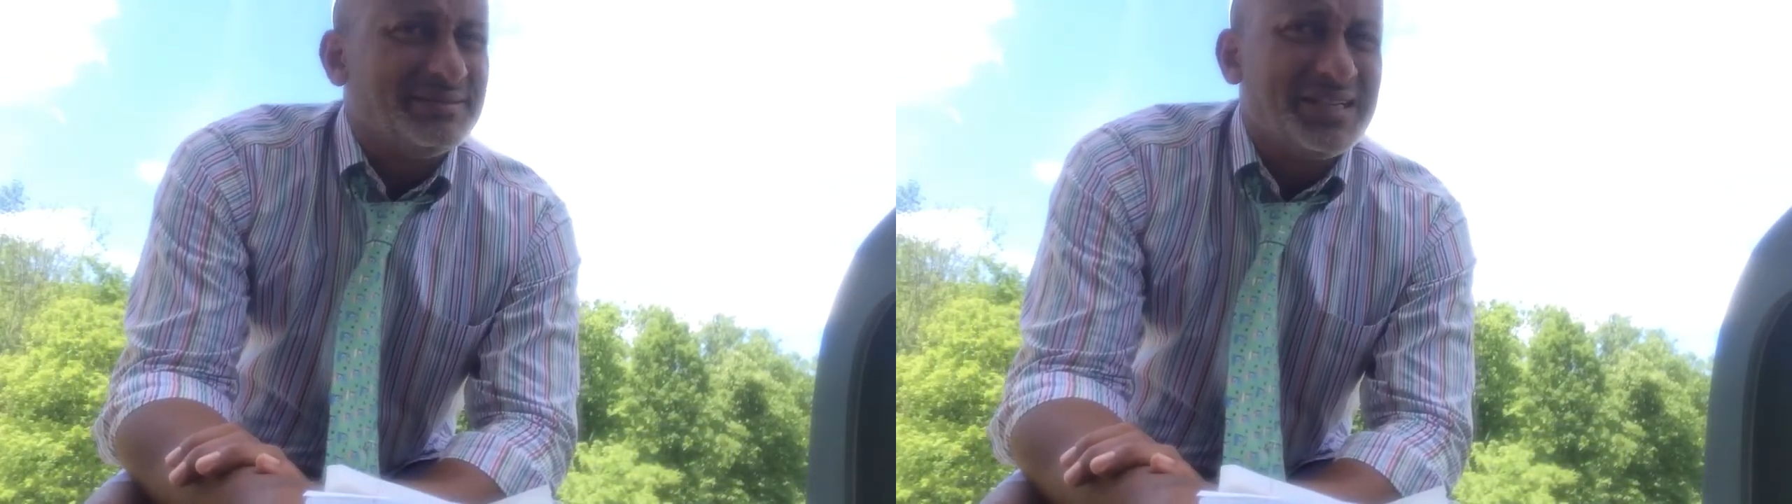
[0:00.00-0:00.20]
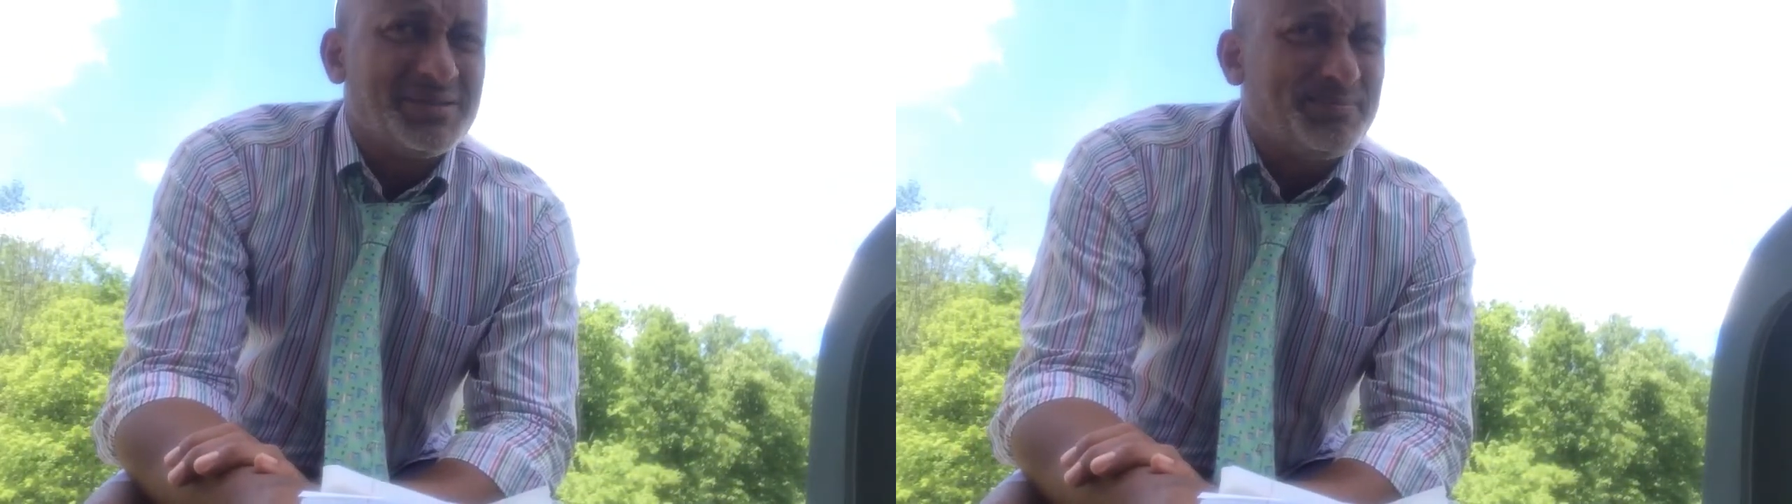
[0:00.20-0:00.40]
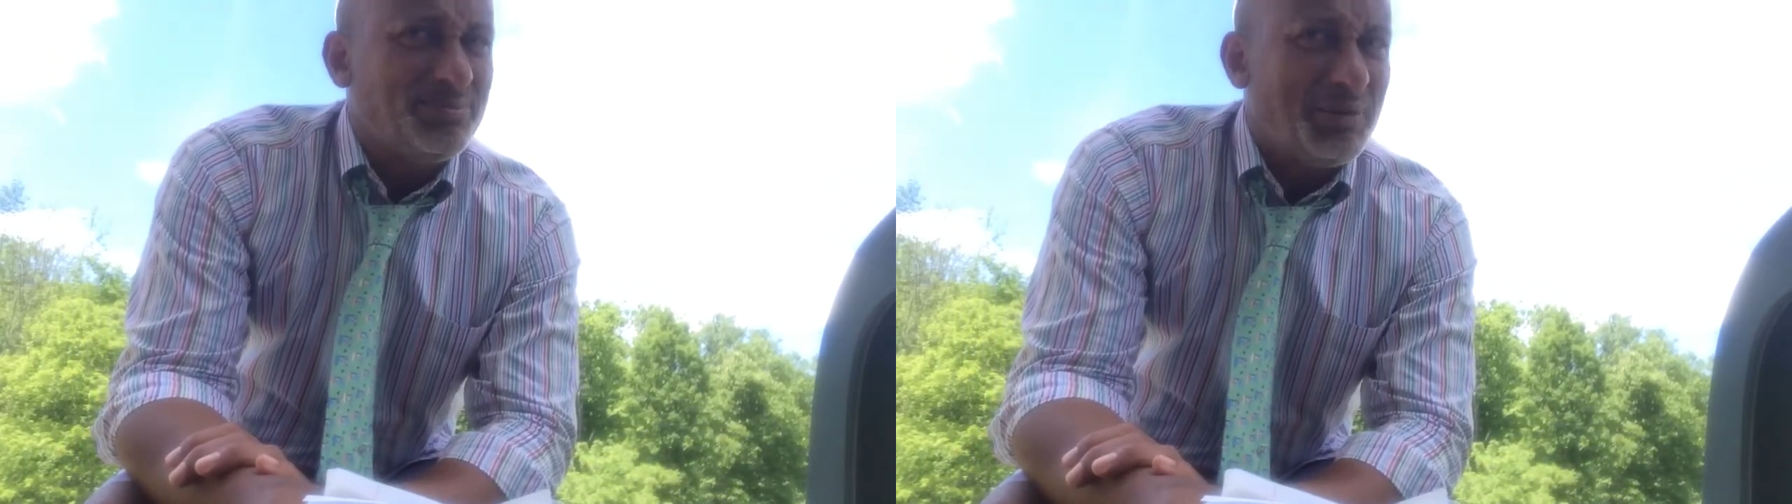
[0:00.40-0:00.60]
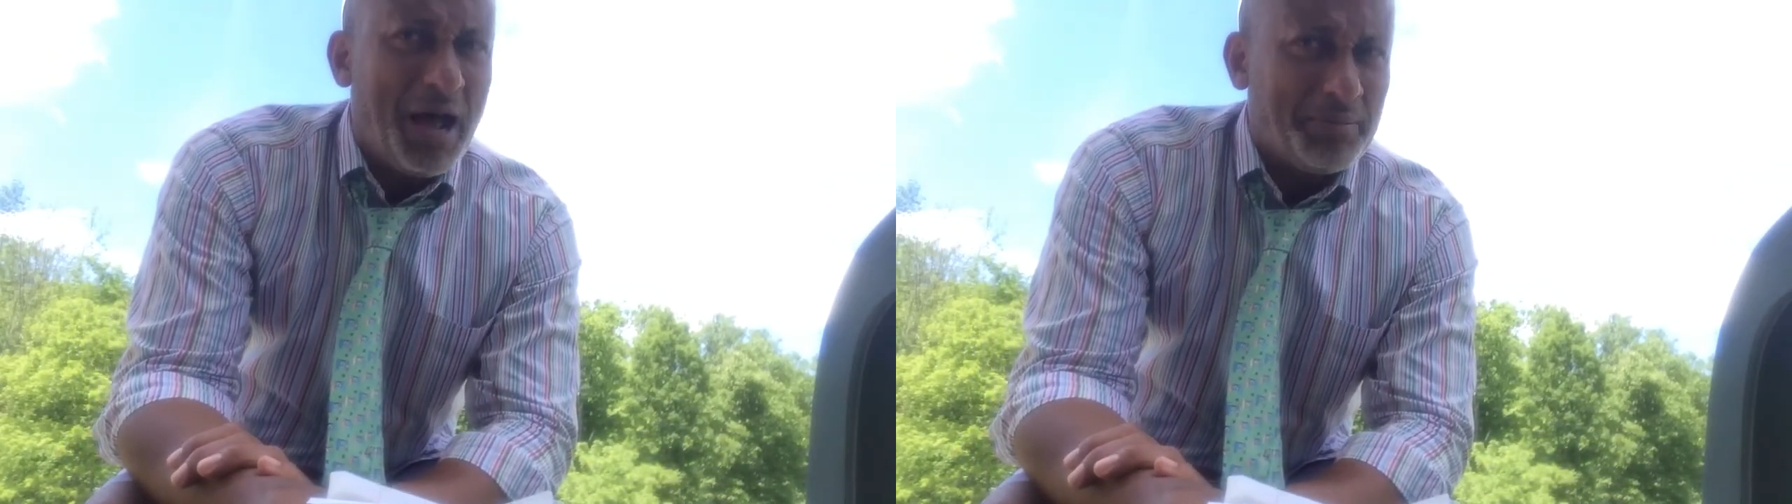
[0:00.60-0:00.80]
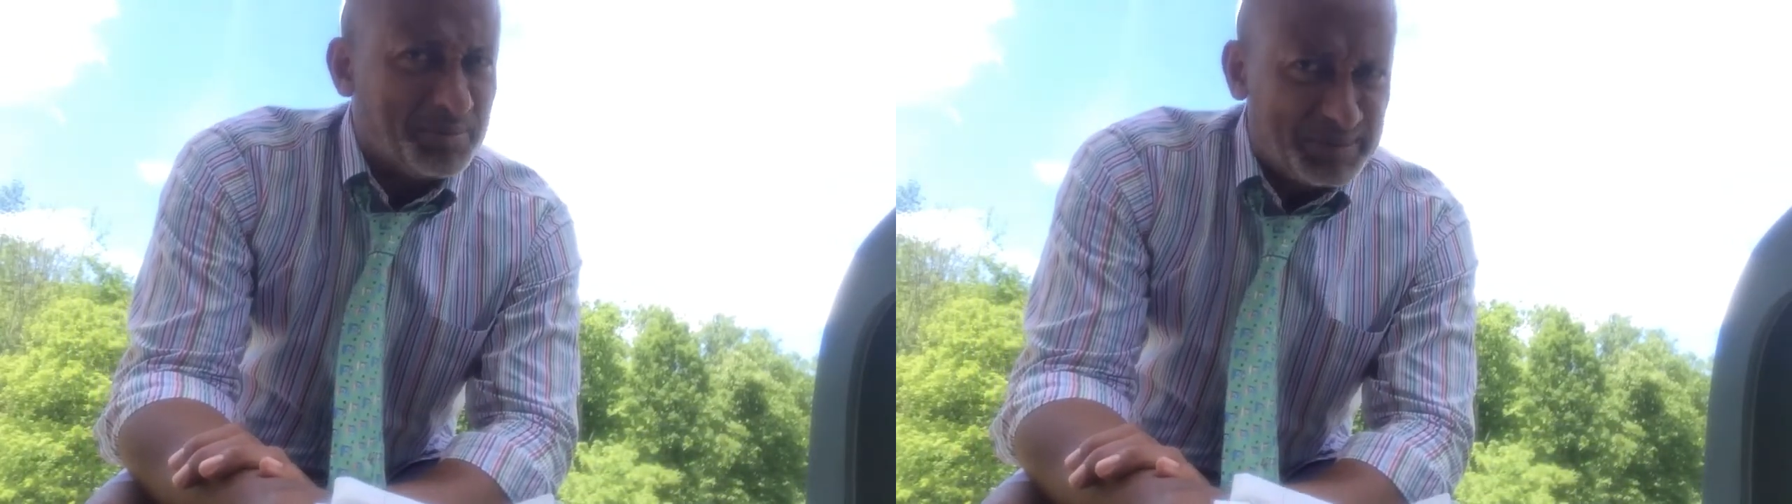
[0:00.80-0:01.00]
that's
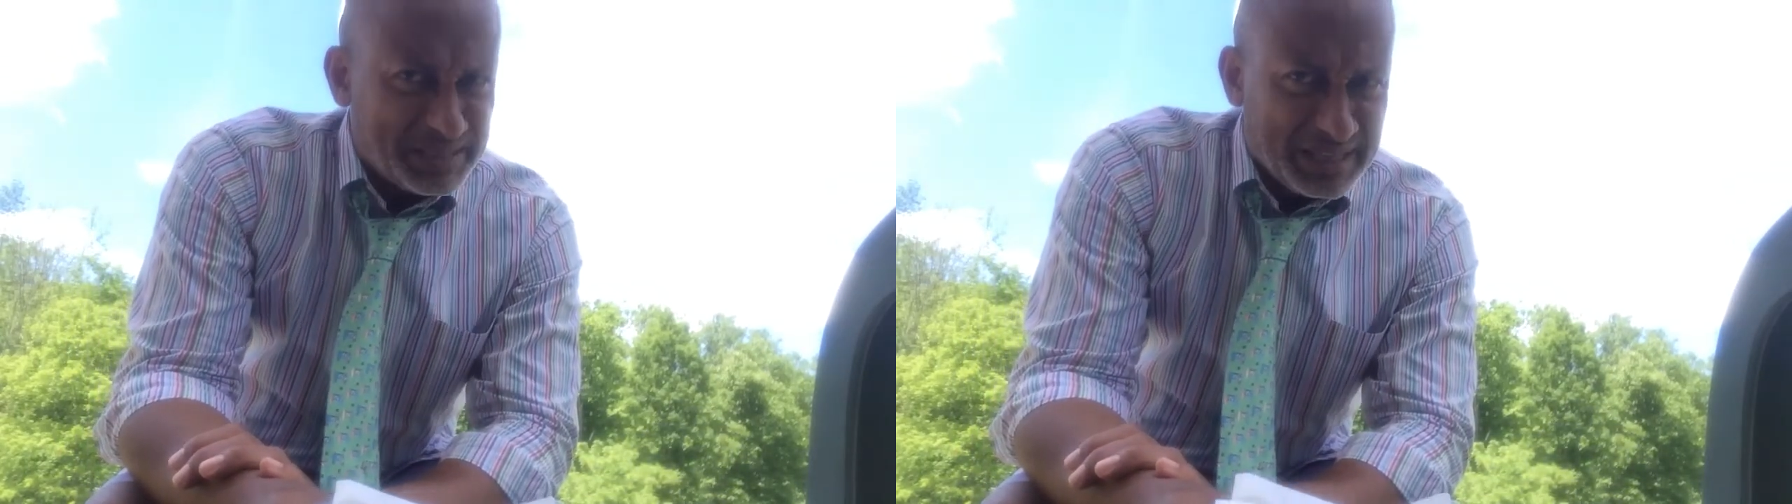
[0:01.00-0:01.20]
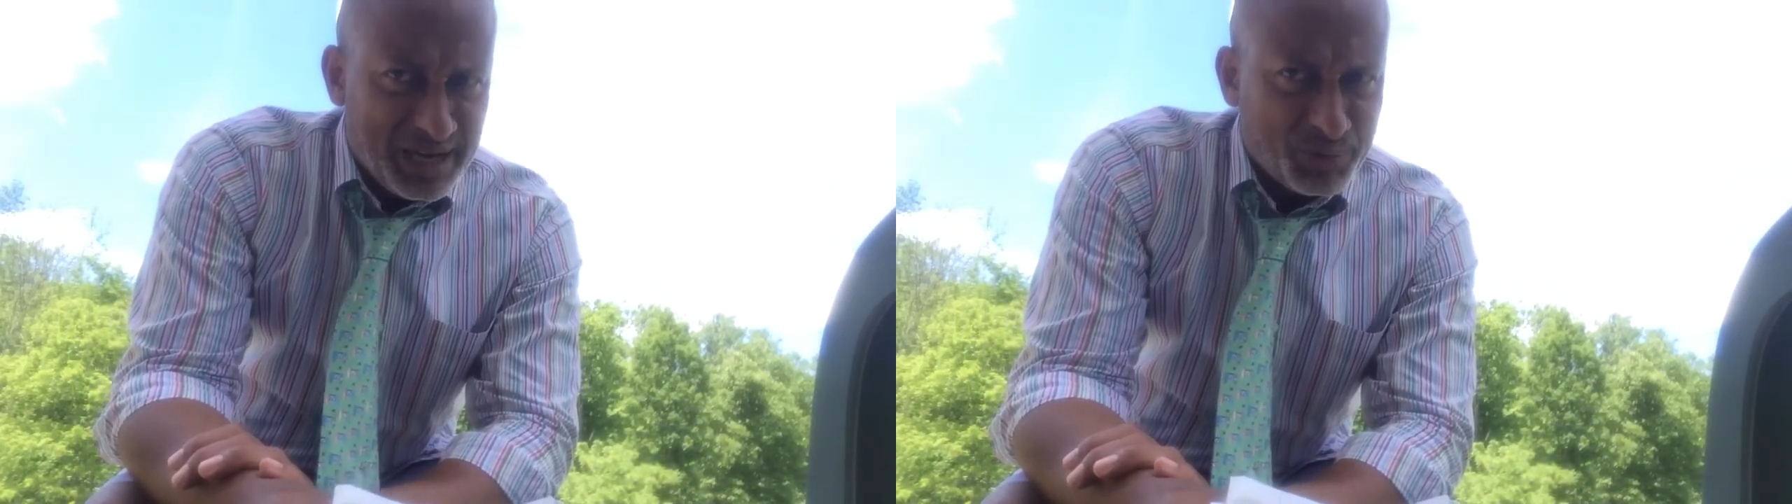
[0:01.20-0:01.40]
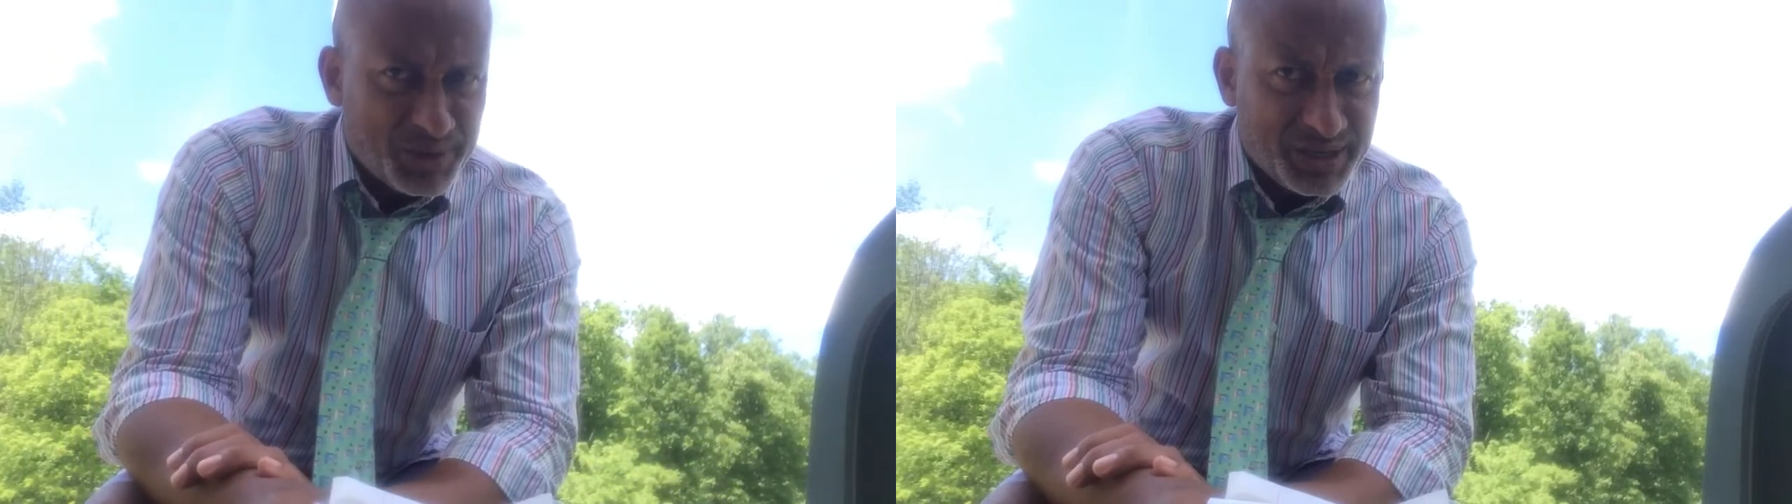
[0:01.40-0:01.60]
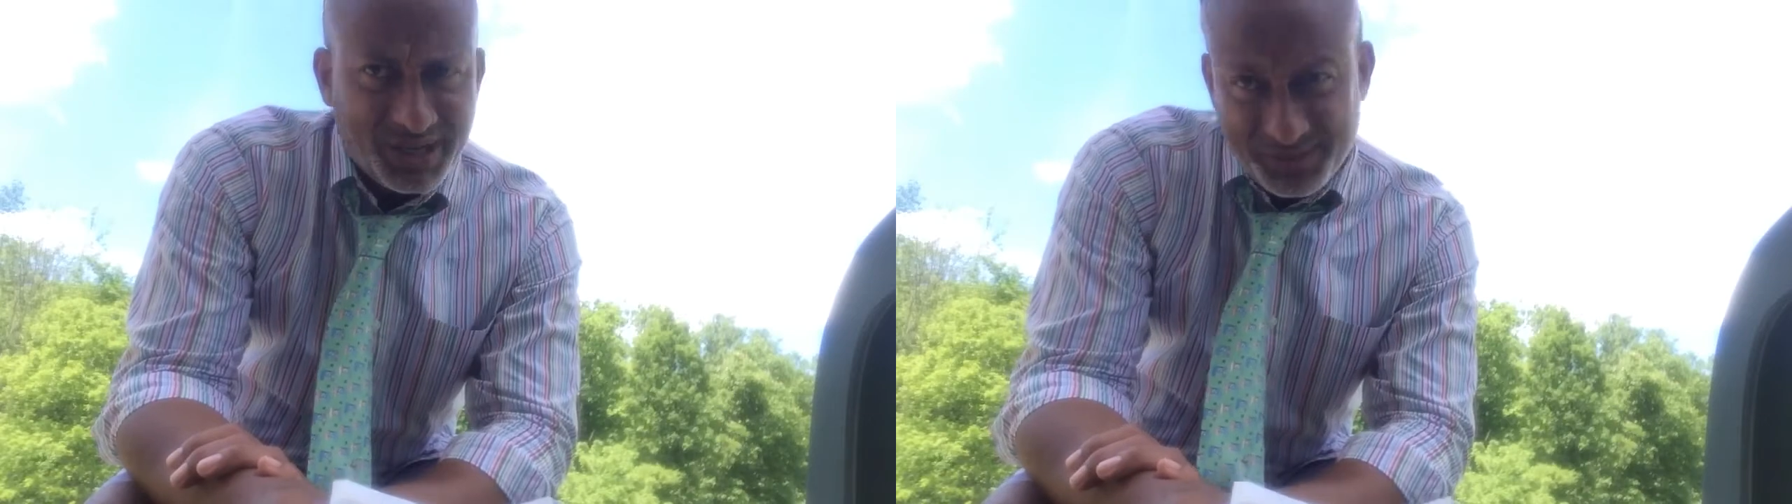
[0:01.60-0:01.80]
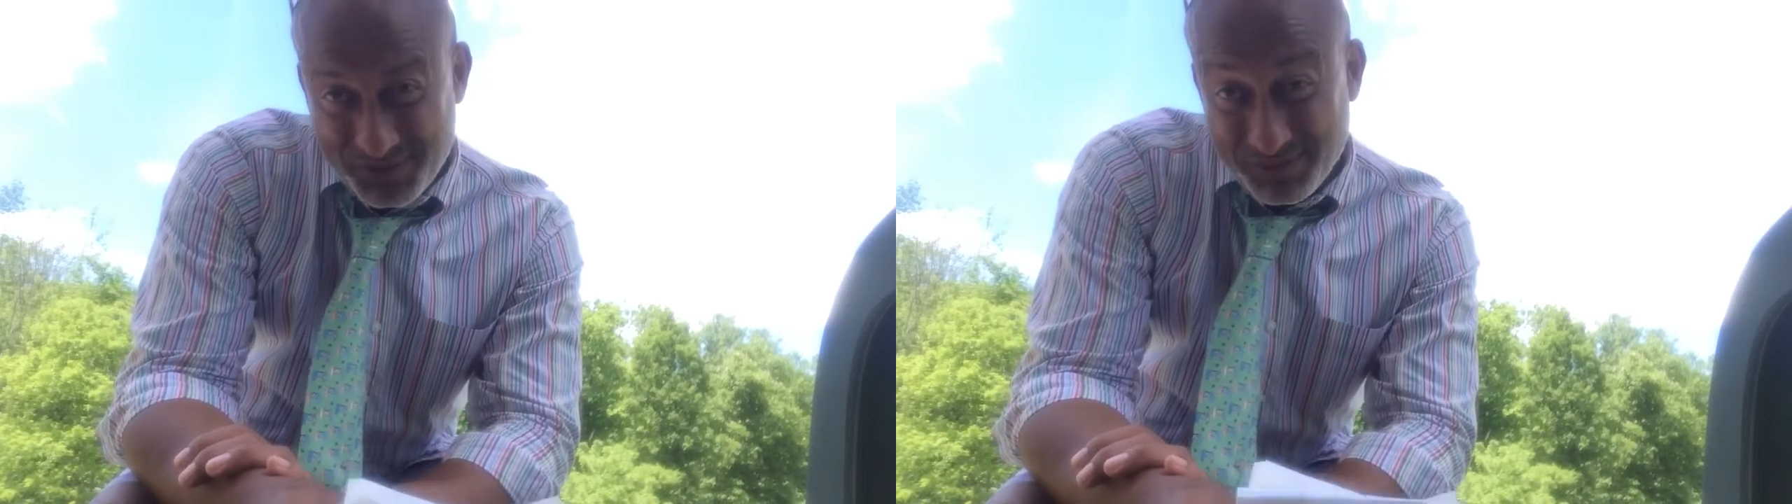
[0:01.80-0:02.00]
probably not where it
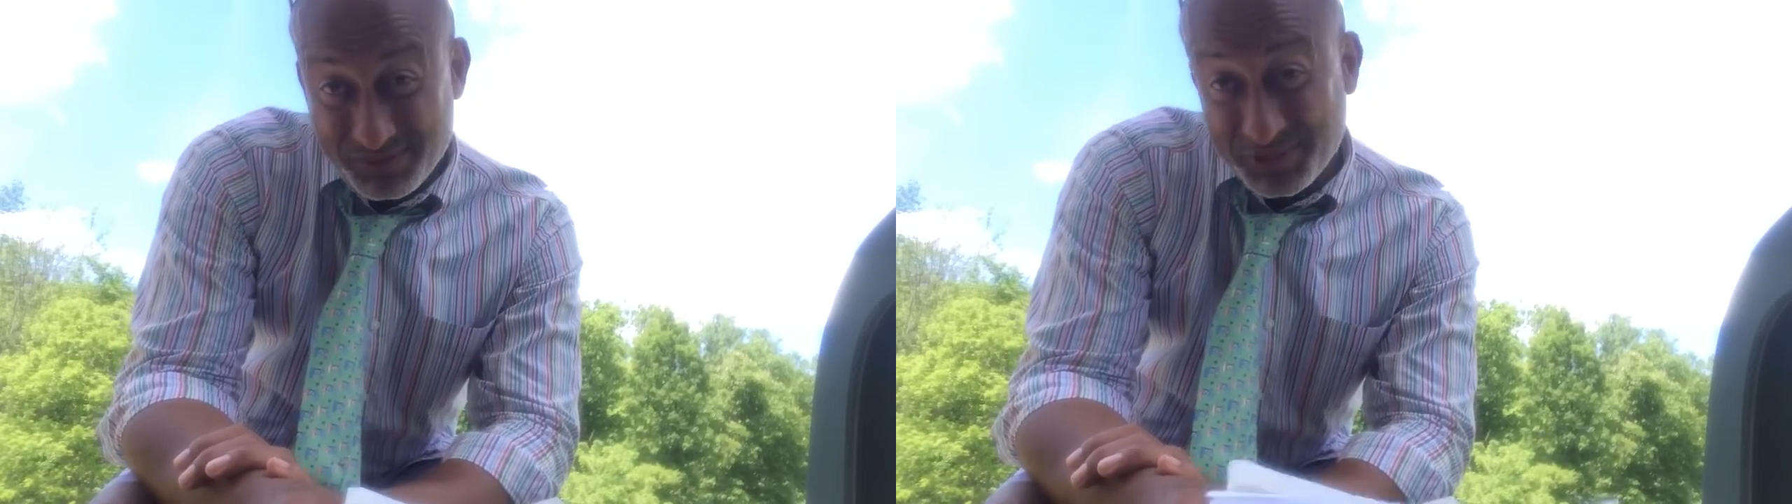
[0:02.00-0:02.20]
comes from,